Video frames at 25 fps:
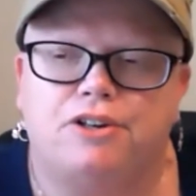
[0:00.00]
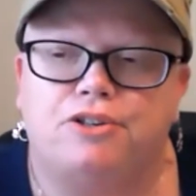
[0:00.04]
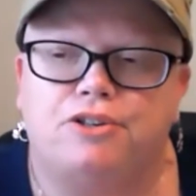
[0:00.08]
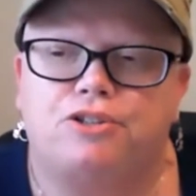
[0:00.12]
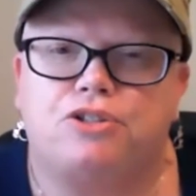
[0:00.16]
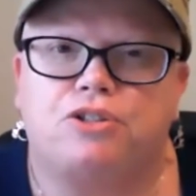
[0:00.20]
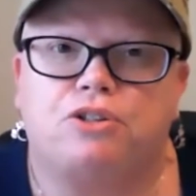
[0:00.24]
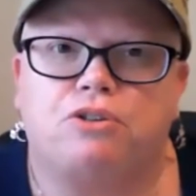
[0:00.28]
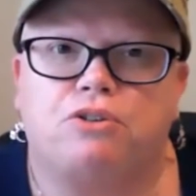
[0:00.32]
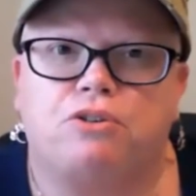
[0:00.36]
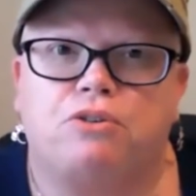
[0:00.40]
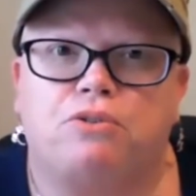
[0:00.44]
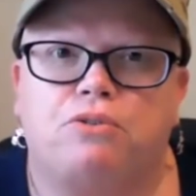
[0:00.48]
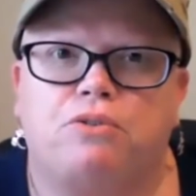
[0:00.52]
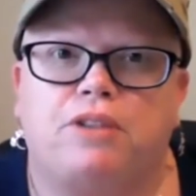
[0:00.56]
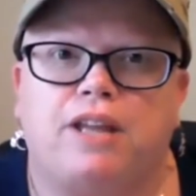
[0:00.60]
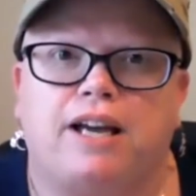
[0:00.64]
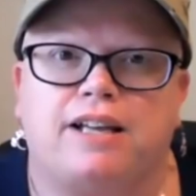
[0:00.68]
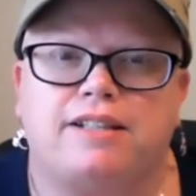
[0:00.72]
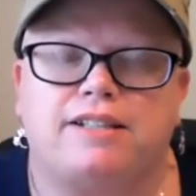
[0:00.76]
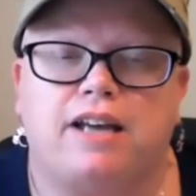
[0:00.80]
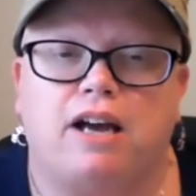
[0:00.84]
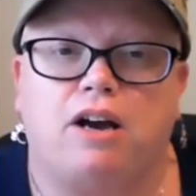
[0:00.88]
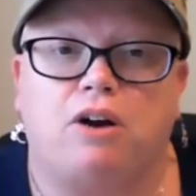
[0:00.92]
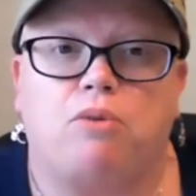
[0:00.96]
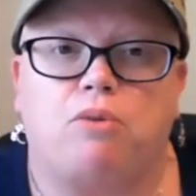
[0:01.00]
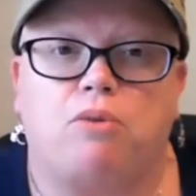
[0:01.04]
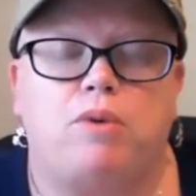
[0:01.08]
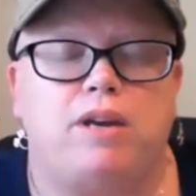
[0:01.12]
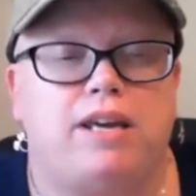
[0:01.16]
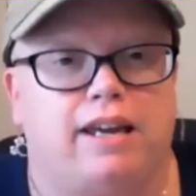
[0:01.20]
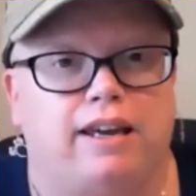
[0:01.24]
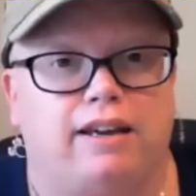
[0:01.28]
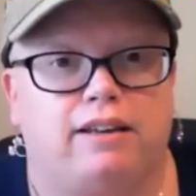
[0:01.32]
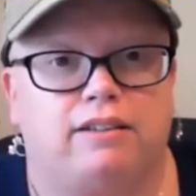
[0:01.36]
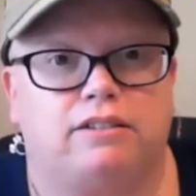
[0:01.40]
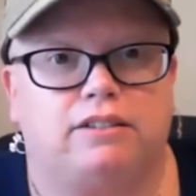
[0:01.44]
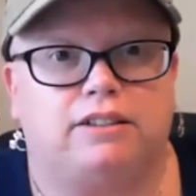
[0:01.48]
So that's how
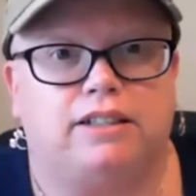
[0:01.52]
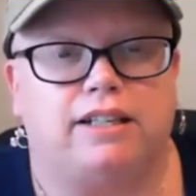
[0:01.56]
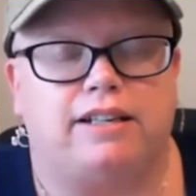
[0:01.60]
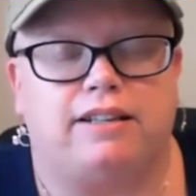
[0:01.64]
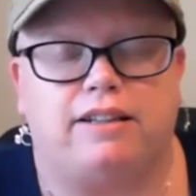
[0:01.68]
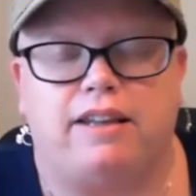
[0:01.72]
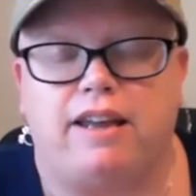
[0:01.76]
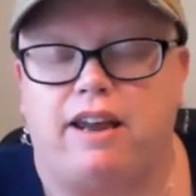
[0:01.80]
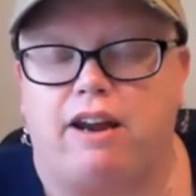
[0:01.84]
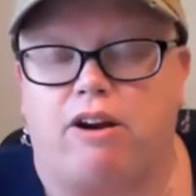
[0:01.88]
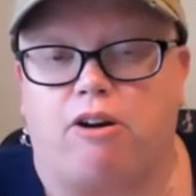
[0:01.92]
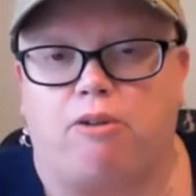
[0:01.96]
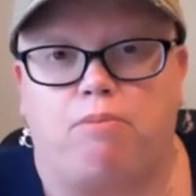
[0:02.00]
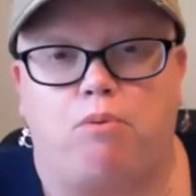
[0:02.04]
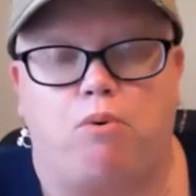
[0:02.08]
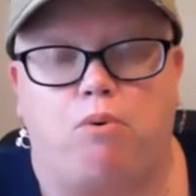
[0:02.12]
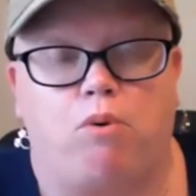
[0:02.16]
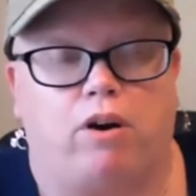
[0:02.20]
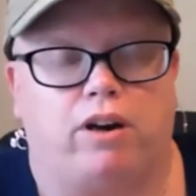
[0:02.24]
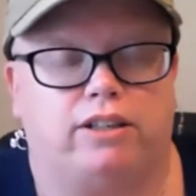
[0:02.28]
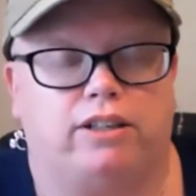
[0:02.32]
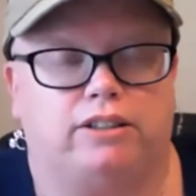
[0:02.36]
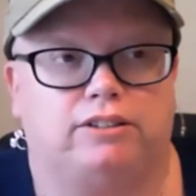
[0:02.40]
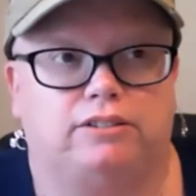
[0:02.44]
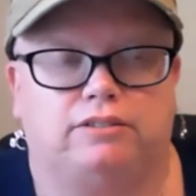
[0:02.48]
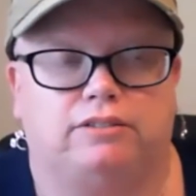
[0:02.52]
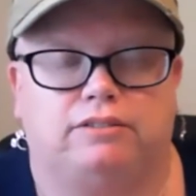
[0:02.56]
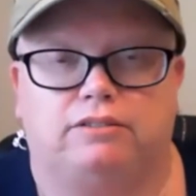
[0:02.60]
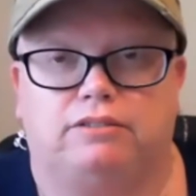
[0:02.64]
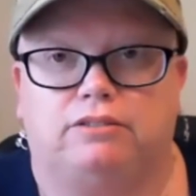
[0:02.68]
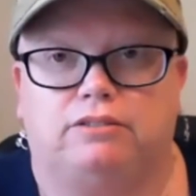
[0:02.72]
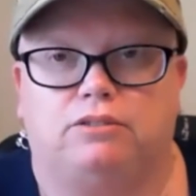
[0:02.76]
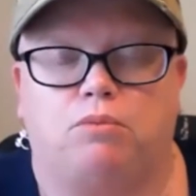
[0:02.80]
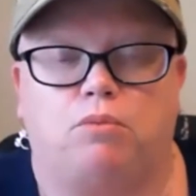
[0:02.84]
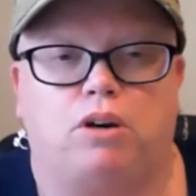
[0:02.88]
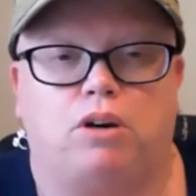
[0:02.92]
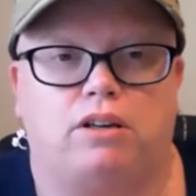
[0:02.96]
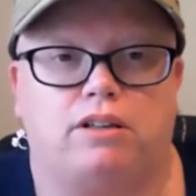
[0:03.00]
we handled it. The airport
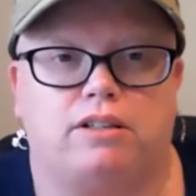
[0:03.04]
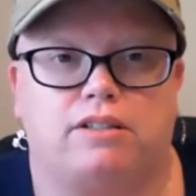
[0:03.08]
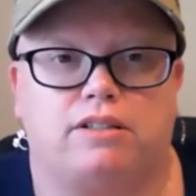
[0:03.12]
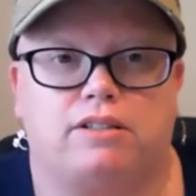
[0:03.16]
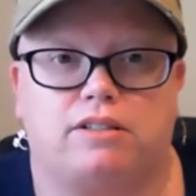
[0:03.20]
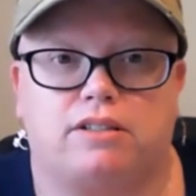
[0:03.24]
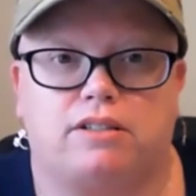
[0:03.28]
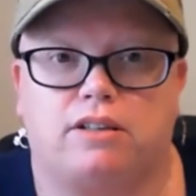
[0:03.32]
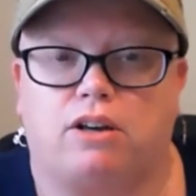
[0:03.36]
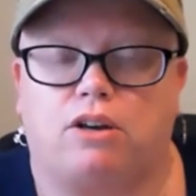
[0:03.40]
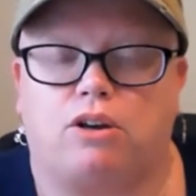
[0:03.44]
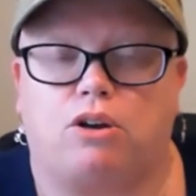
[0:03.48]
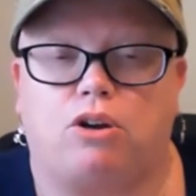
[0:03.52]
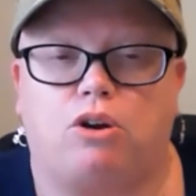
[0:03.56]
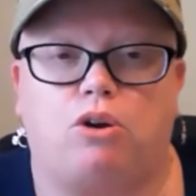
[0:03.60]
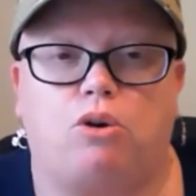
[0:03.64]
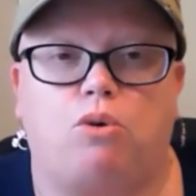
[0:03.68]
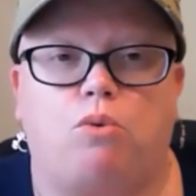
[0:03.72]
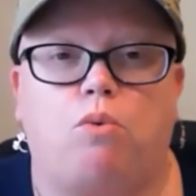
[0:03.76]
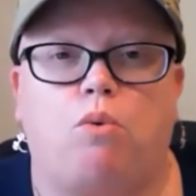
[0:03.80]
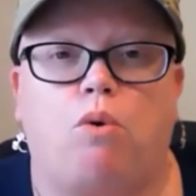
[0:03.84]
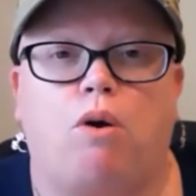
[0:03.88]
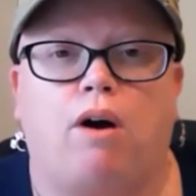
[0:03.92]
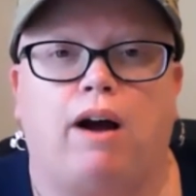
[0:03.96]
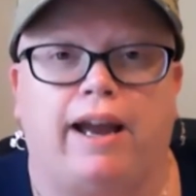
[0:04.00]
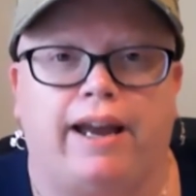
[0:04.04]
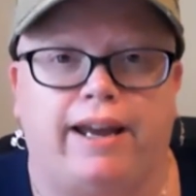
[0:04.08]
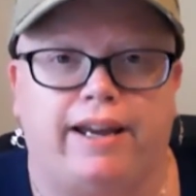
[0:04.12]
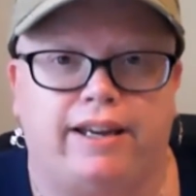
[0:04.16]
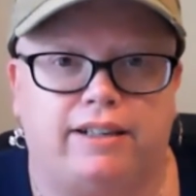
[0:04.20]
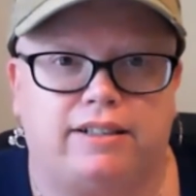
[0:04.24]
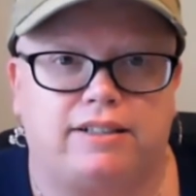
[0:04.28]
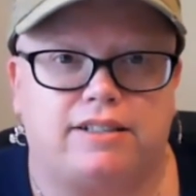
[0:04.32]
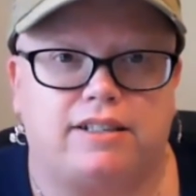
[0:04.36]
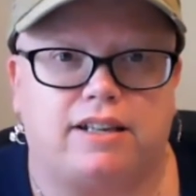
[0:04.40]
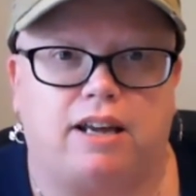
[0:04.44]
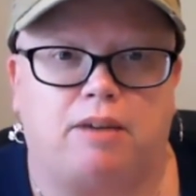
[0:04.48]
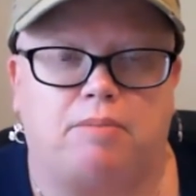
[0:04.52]
was
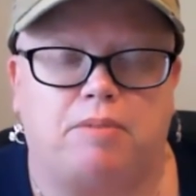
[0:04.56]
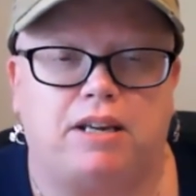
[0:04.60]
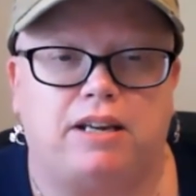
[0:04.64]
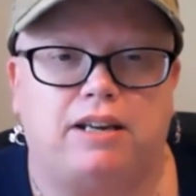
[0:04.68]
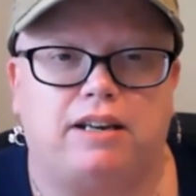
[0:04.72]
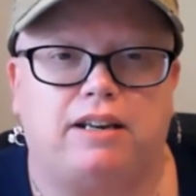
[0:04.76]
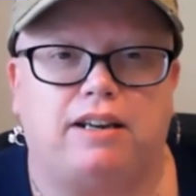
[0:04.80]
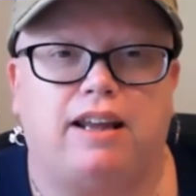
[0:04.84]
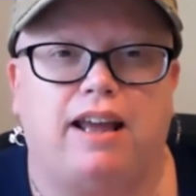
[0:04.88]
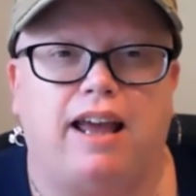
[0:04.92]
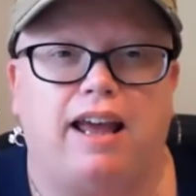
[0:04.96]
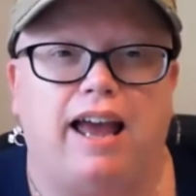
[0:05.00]
quiet. I mean,